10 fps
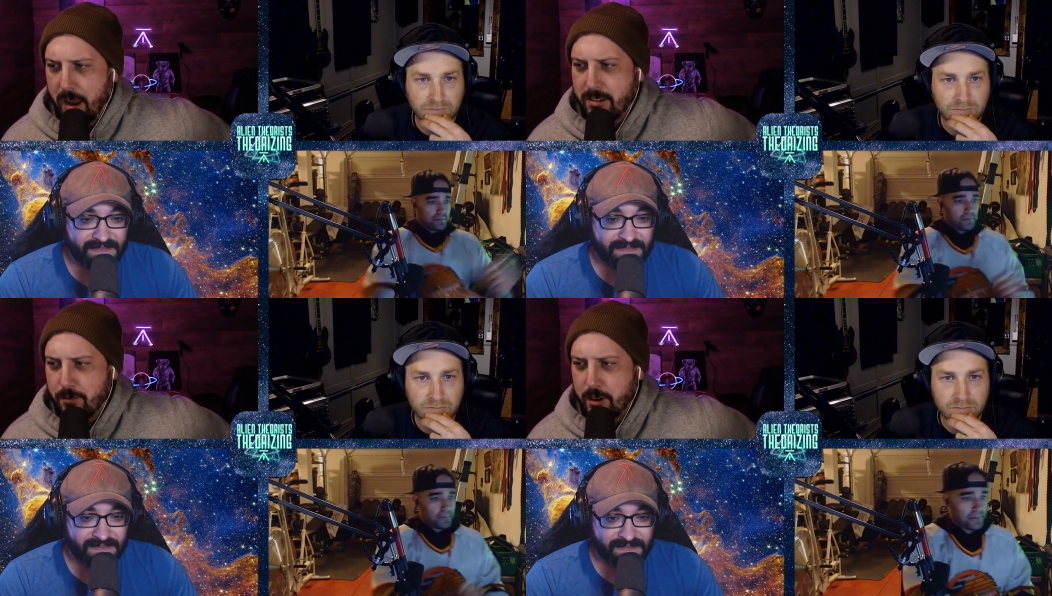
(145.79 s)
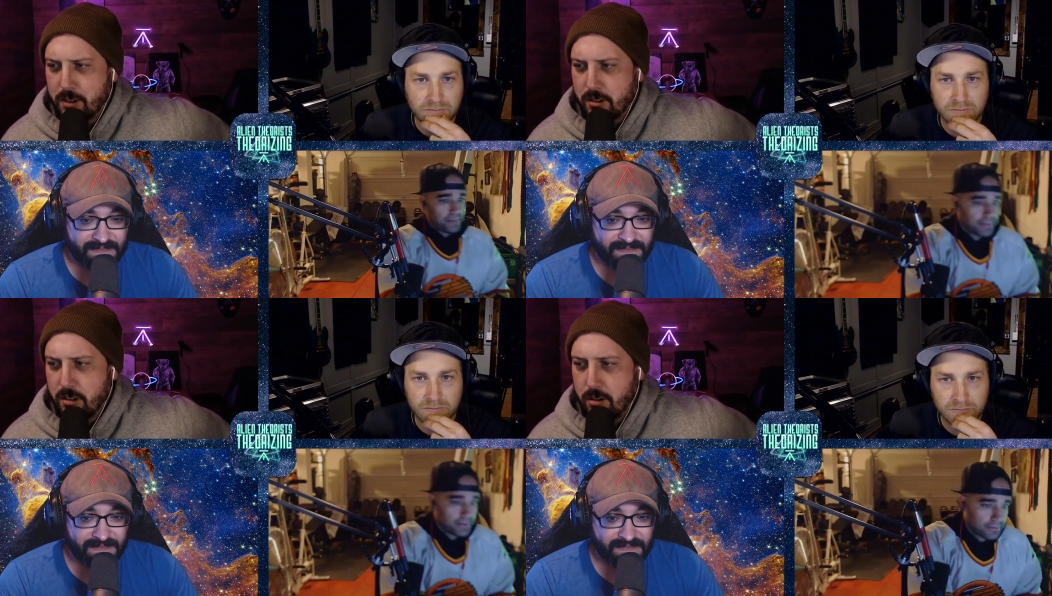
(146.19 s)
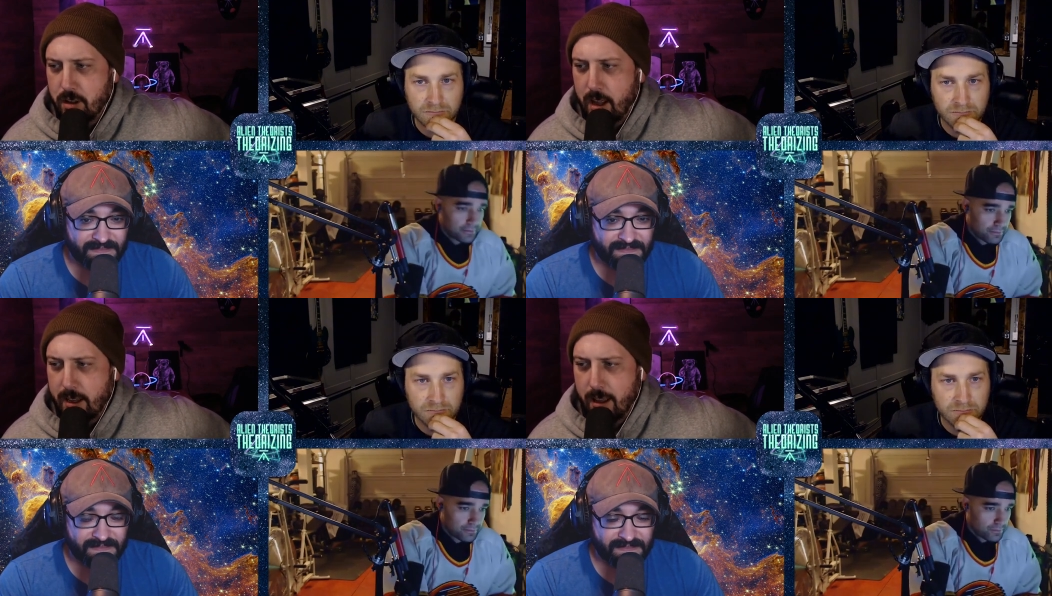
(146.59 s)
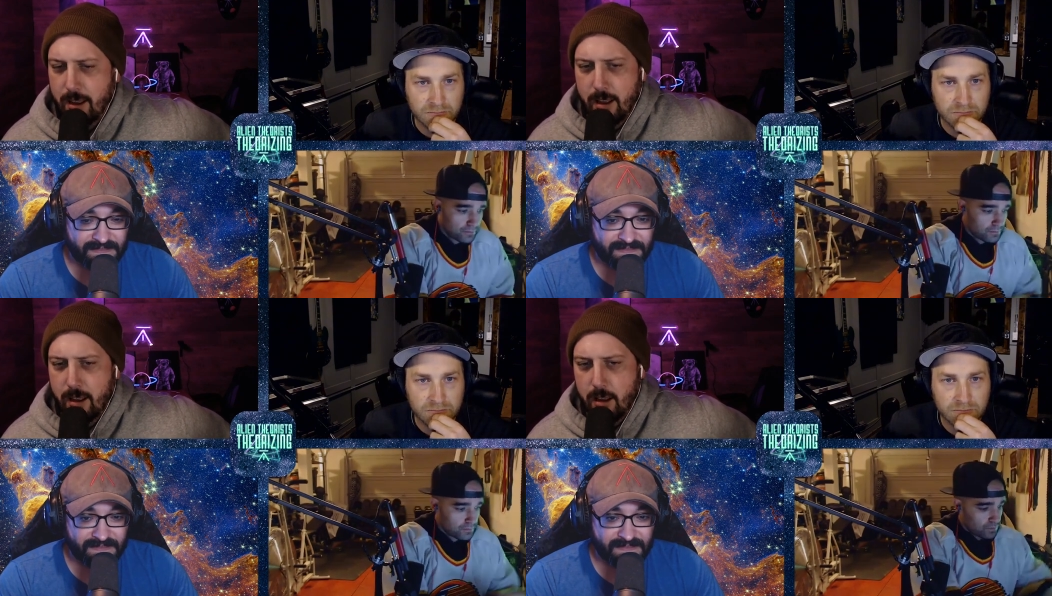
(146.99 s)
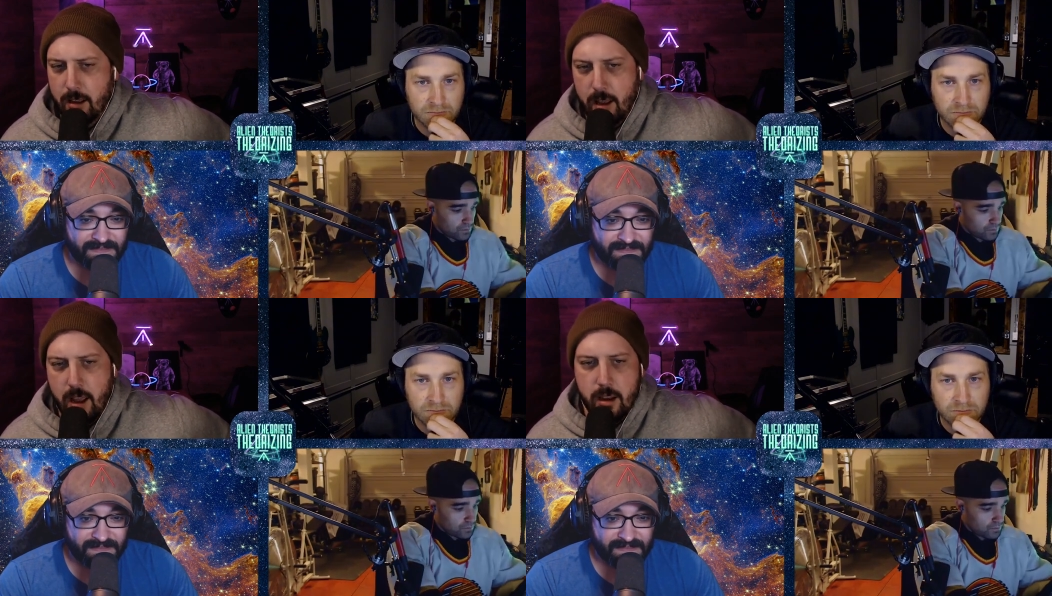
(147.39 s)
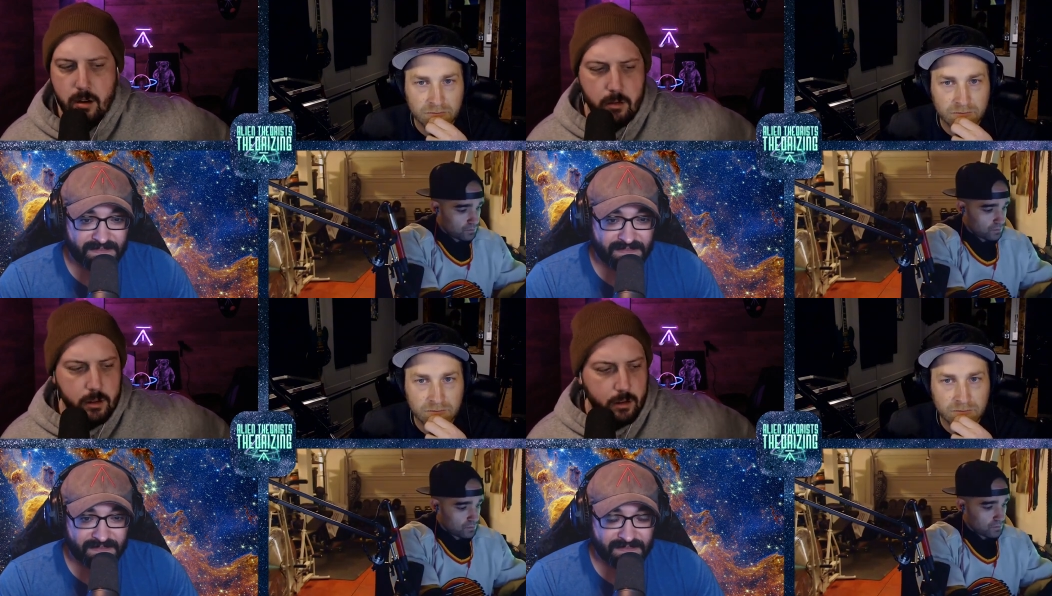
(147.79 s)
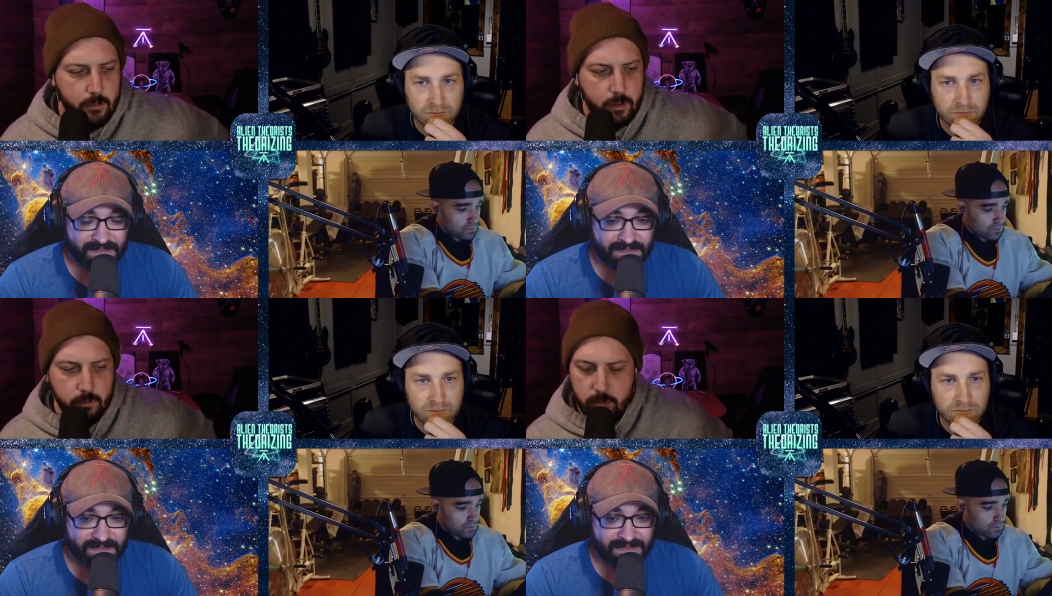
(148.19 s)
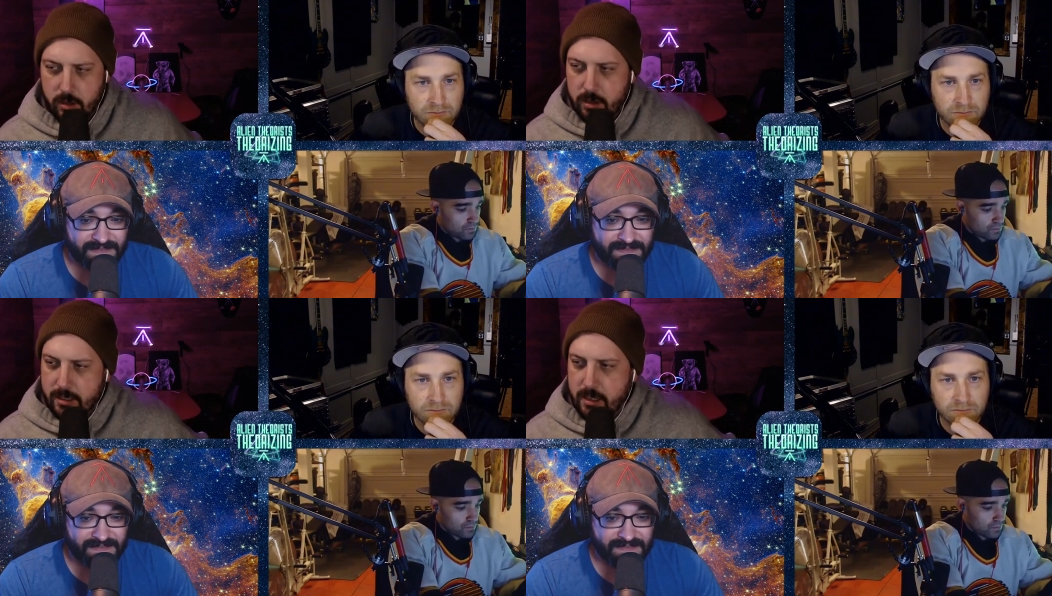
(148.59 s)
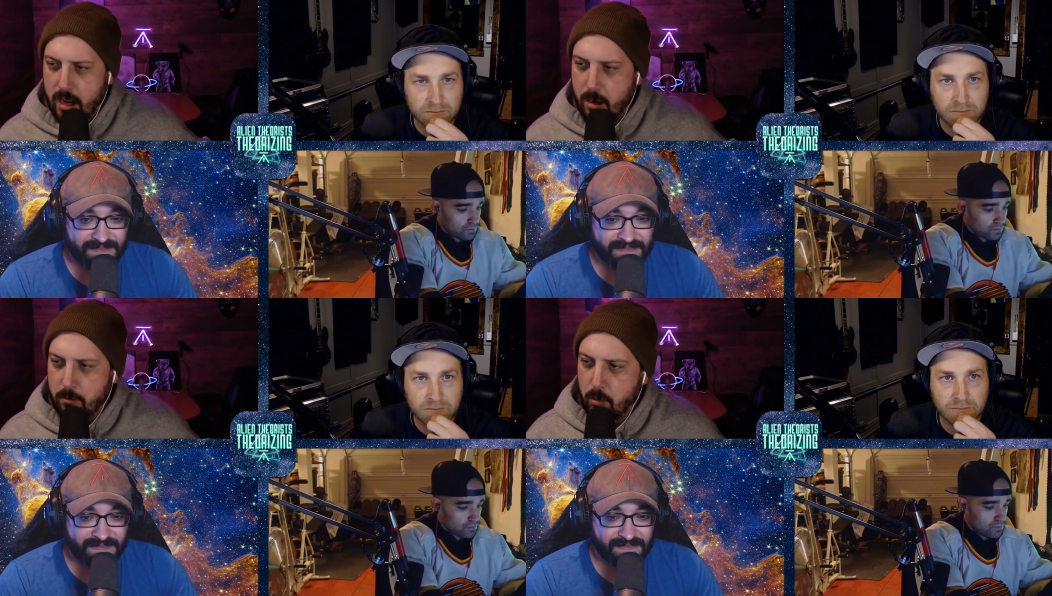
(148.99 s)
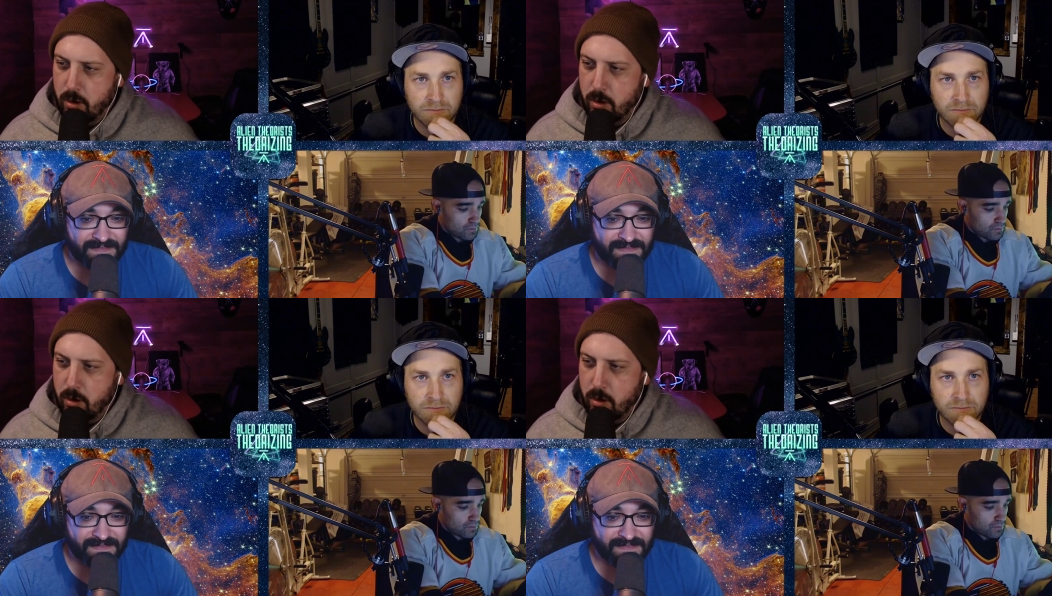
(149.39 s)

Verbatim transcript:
Speaker 1: base officials, and they're like, yeah, you know, you'd like to come.